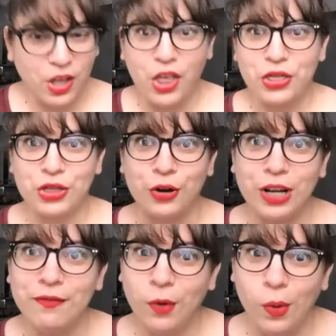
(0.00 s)

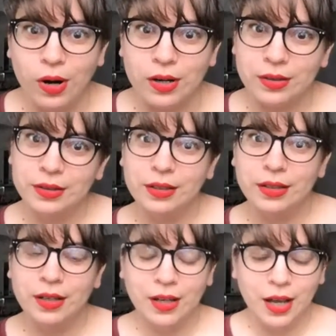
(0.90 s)
34.
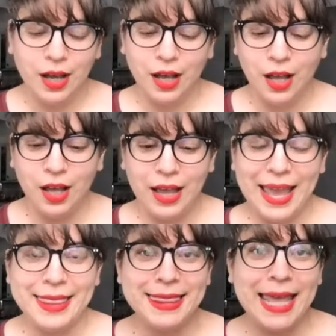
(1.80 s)

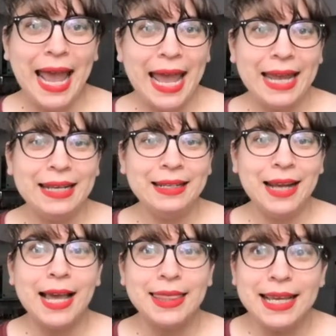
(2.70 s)
And then
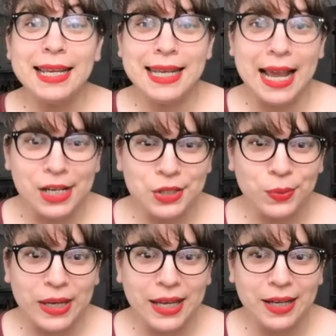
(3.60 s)
I think next
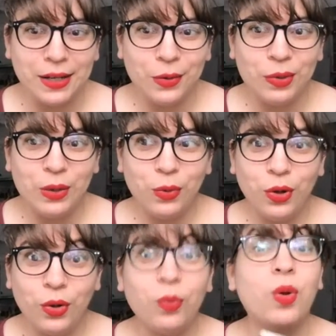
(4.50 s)
week
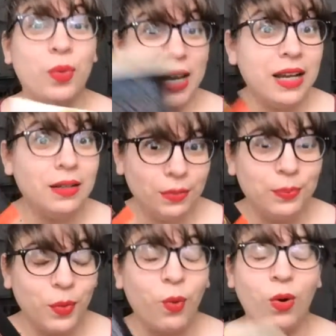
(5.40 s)
we'll read
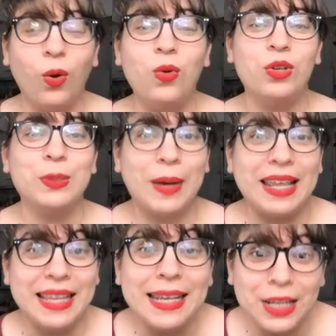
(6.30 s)
more holes, but I
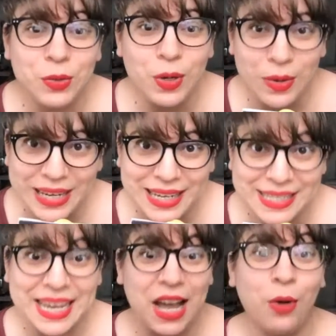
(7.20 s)
think next week we need a
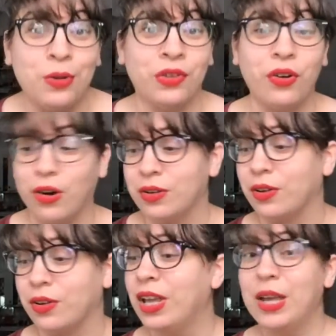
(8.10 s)
day out in the
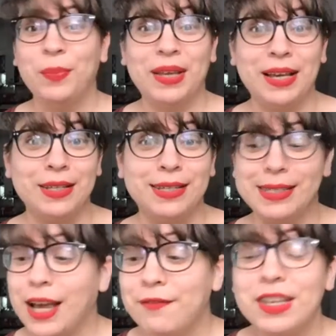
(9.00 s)
garden because
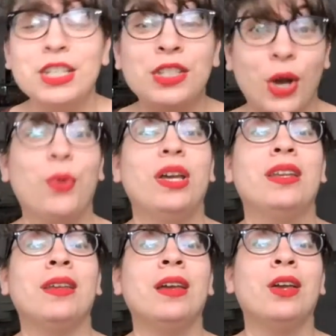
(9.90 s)
stuff is
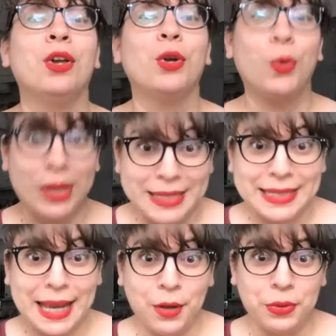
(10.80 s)
going
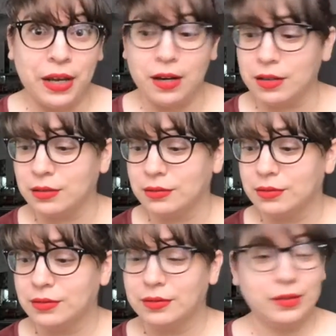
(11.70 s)
crazy out there.
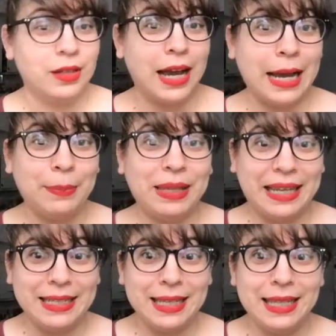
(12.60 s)
I
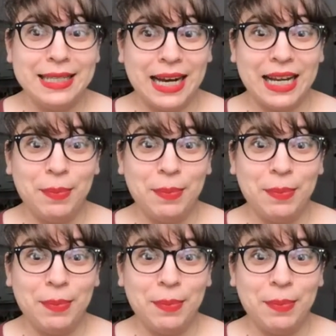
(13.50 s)
planted the tiny